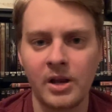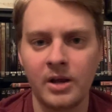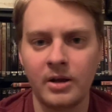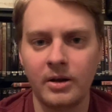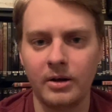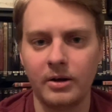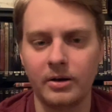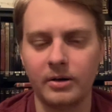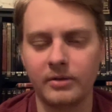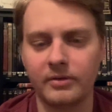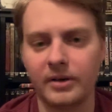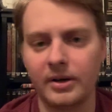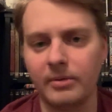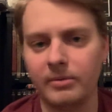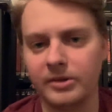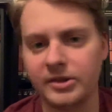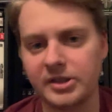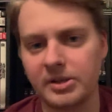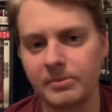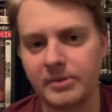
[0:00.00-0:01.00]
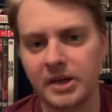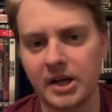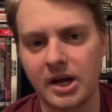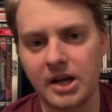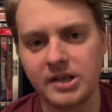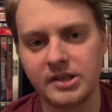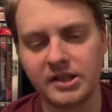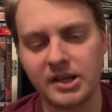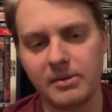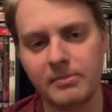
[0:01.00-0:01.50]
Alright, what's up you
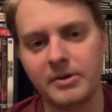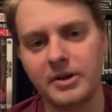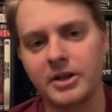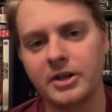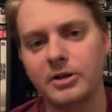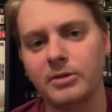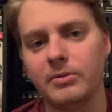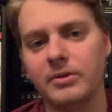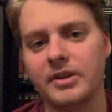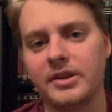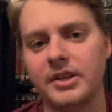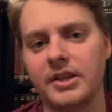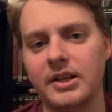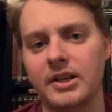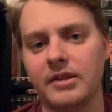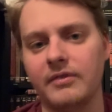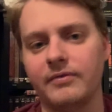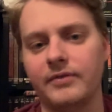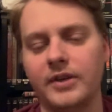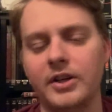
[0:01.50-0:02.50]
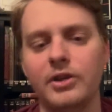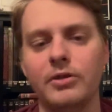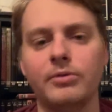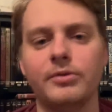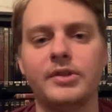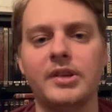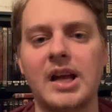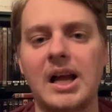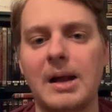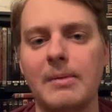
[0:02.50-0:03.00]
guys? I'm here with a video
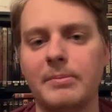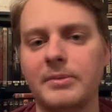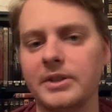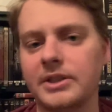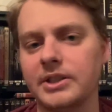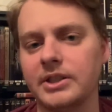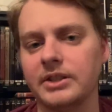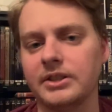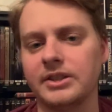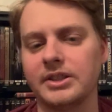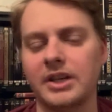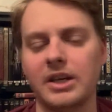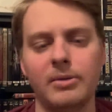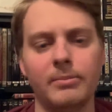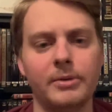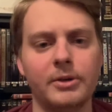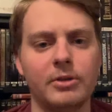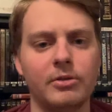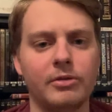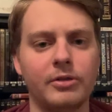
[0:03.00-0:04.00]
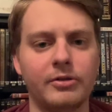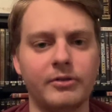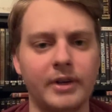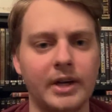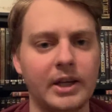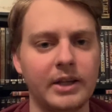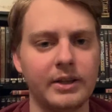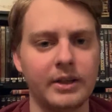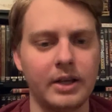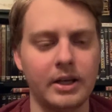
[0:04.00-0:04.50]
topic that's kind of been going
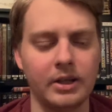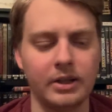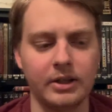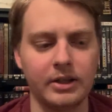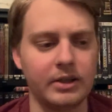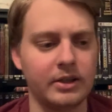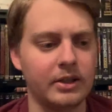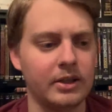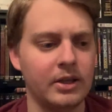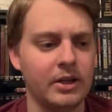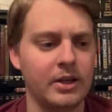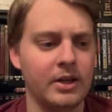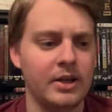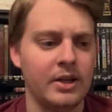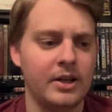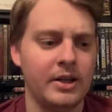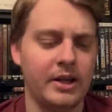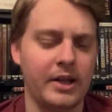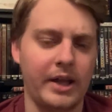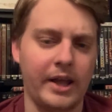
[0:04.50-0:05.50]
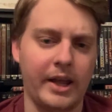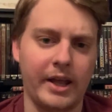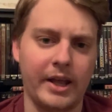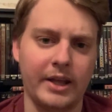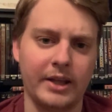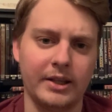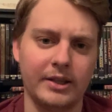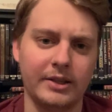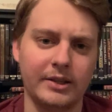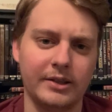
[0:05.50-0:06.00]
around lately,
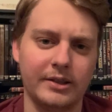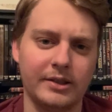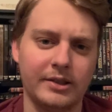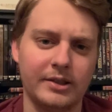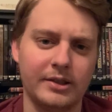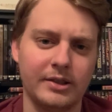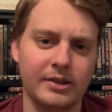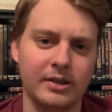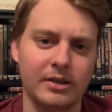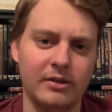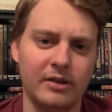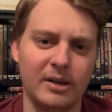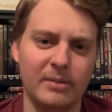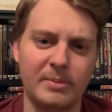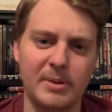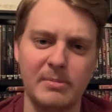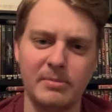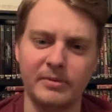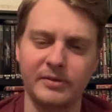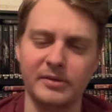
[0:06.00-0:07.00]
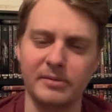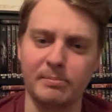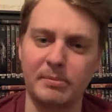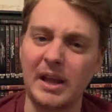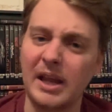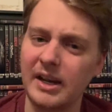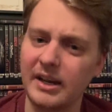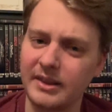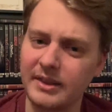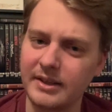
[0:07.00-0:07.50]
and a lot of people have
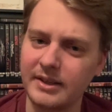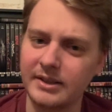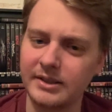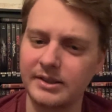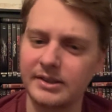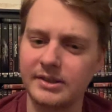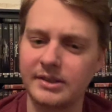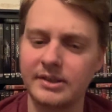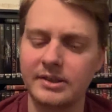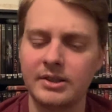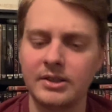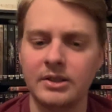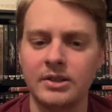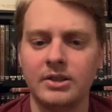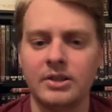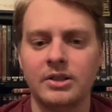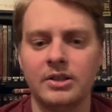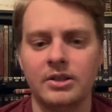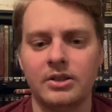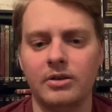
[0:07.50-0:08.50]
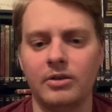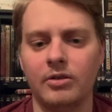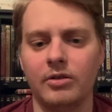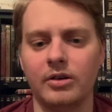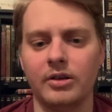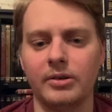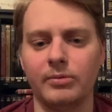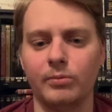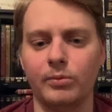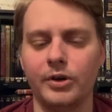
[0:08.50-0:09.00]
debated this
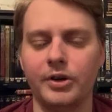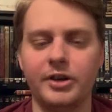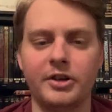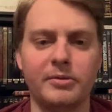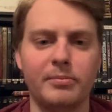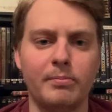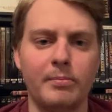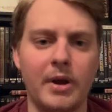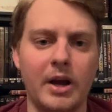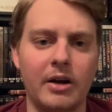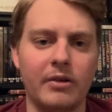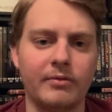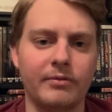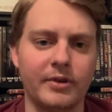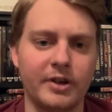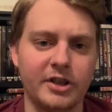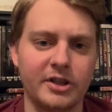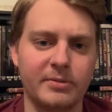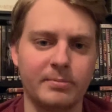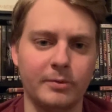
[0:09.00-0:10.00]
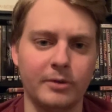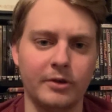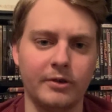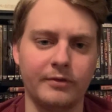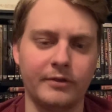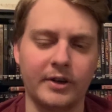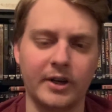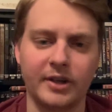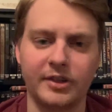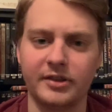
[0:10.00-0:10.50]
on what your Mount Rushmore
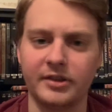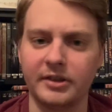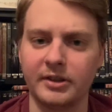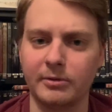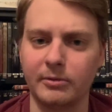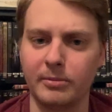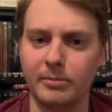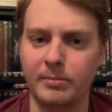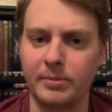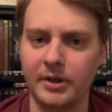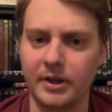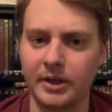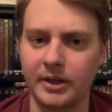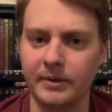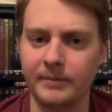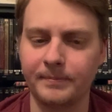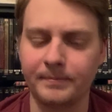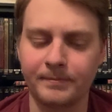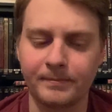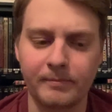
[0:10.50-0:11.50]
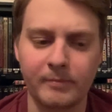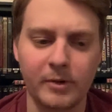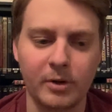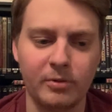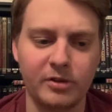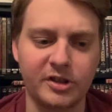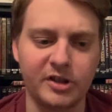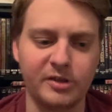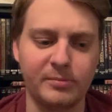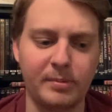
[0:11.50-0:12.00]
of wrestling would be,
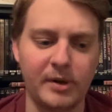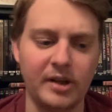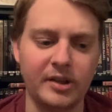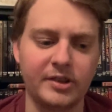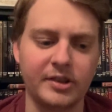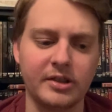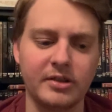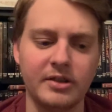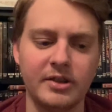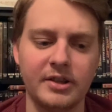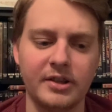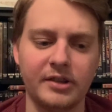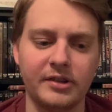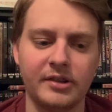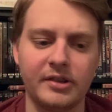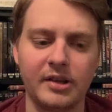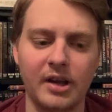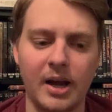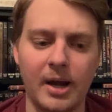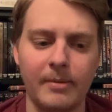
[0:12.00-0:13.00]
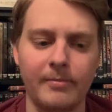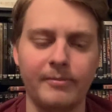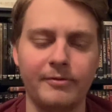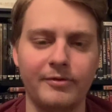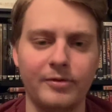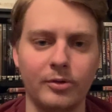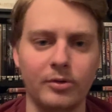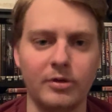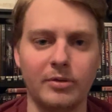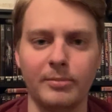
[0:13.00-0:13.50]
which is basically the top
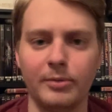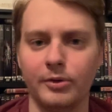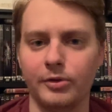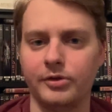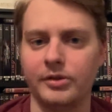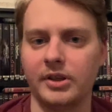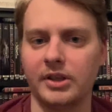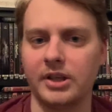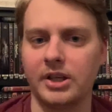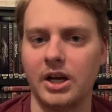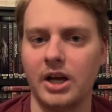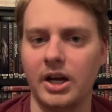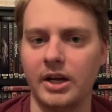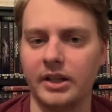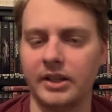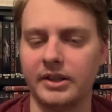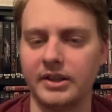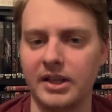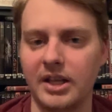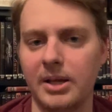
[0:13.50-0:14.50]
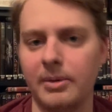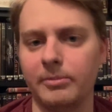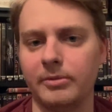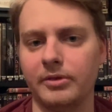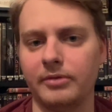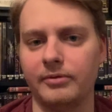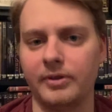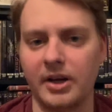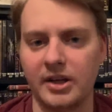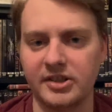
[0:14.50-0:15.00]
four most iconic names
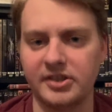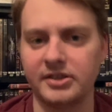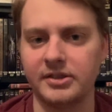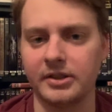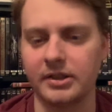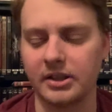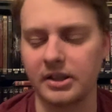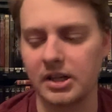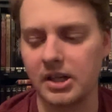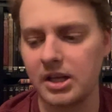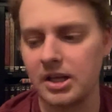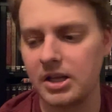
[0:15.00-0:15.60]
in wrestling.